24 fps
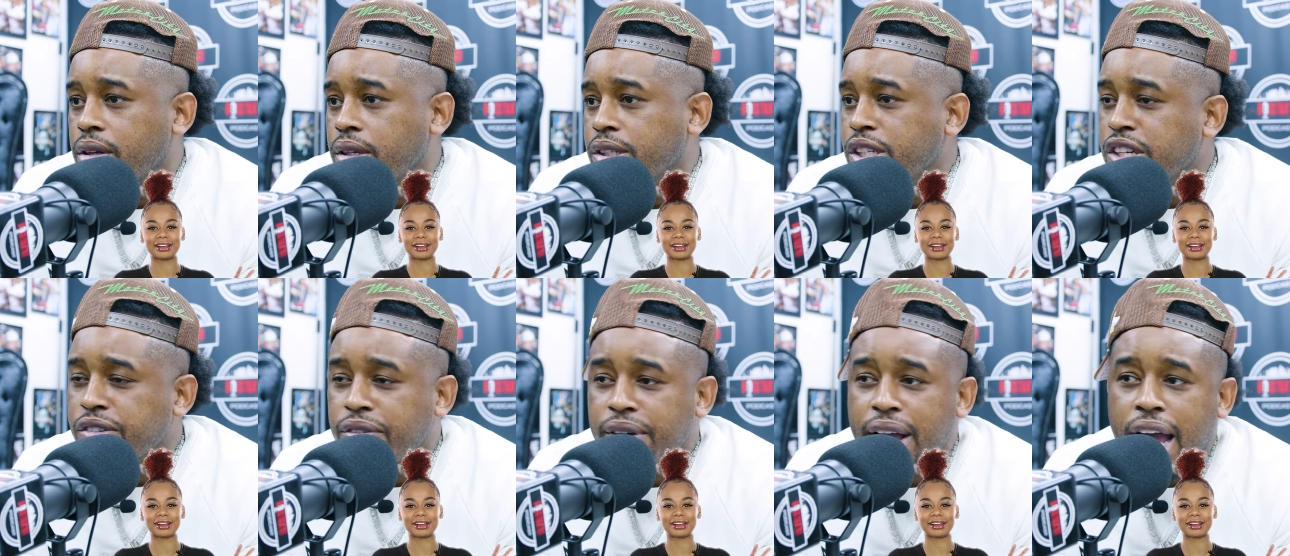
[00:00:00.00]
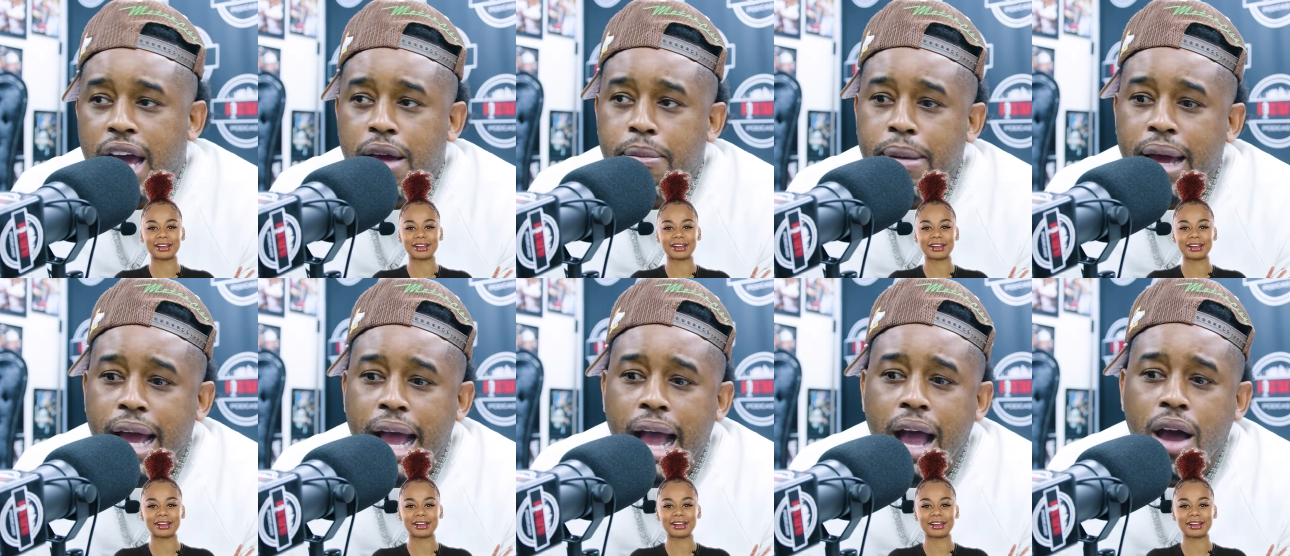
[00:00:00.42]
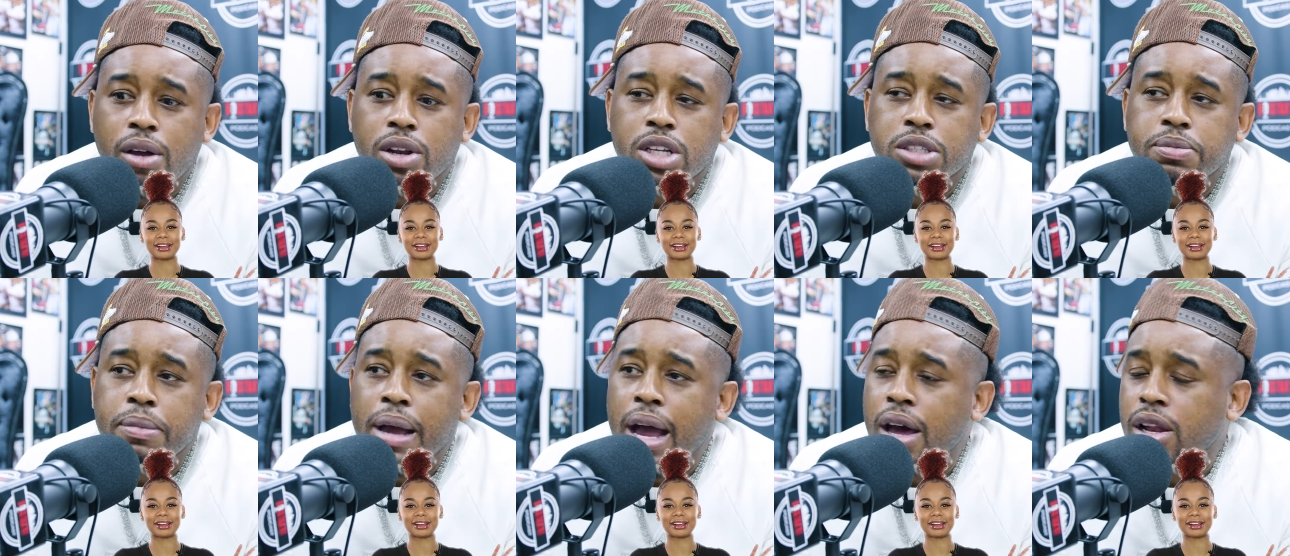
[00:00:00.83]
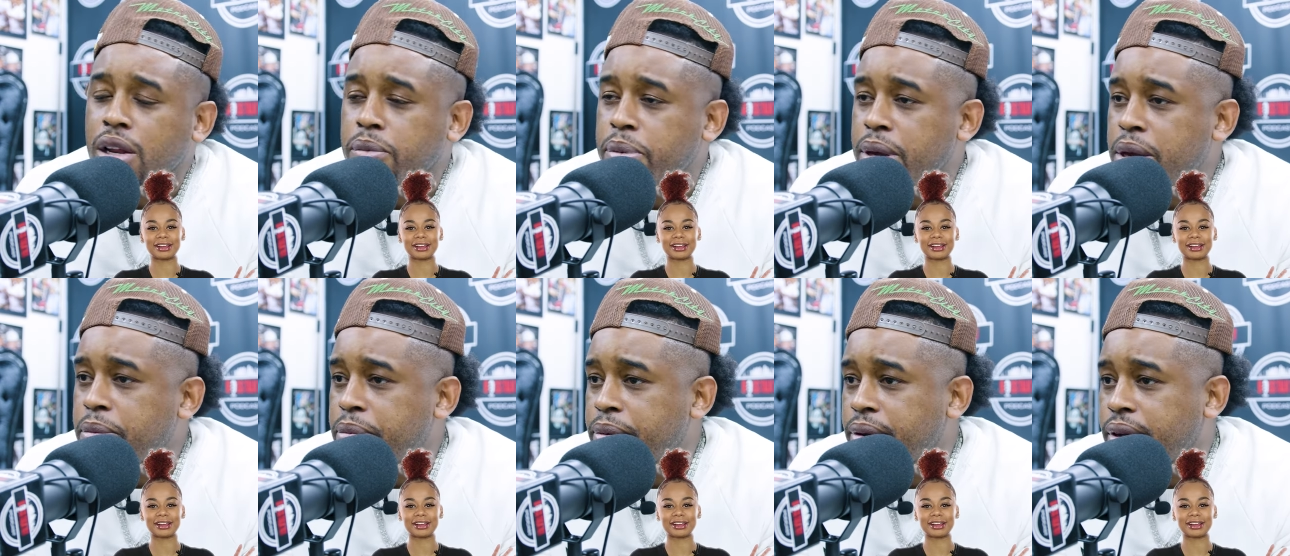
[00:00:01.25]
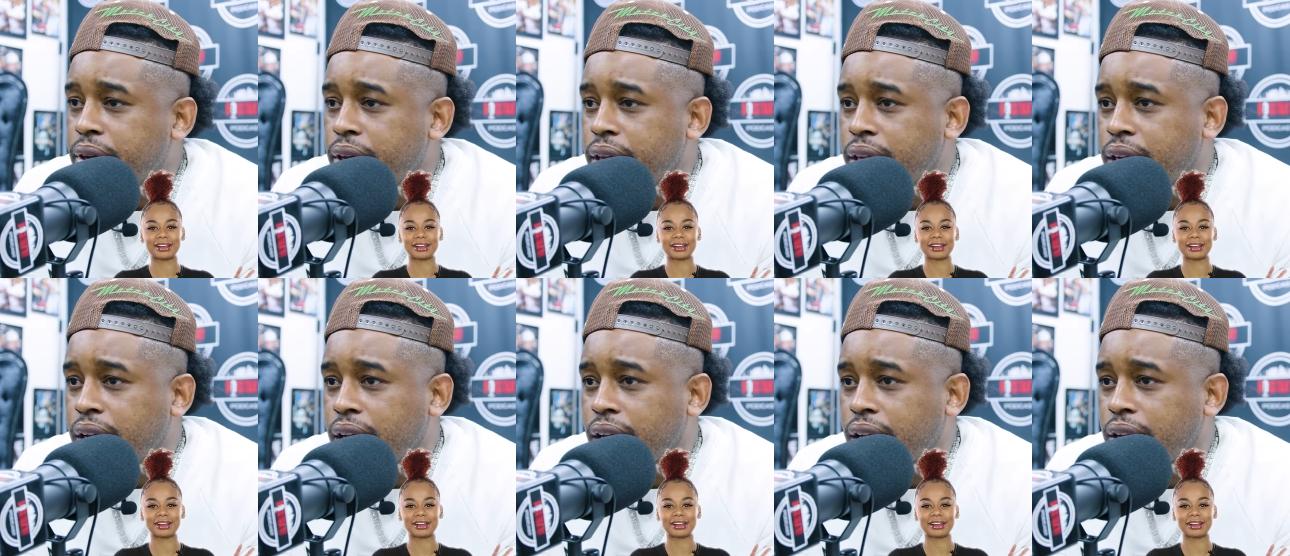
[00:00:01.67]
Speaker 1: She forgot about all the smaller people
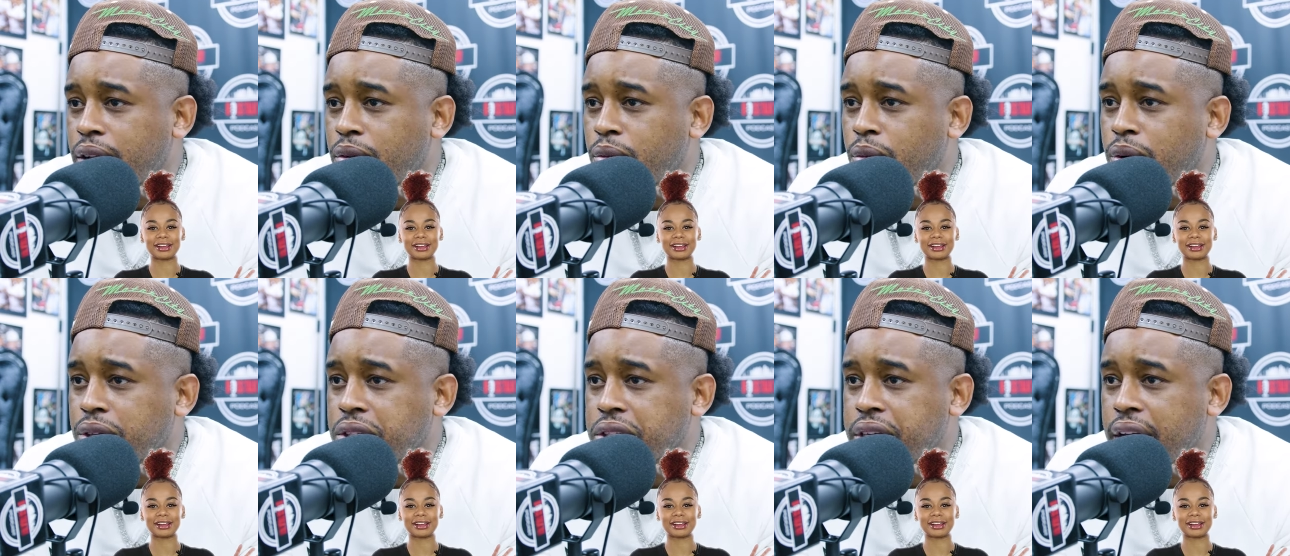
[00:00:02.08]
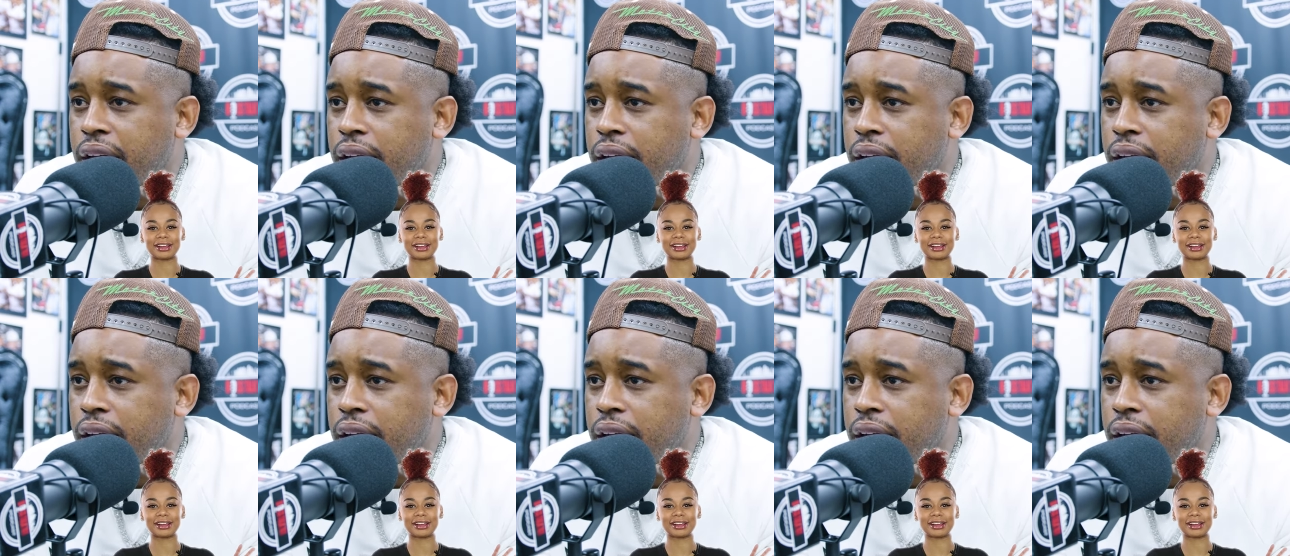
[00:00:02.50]
in in the what's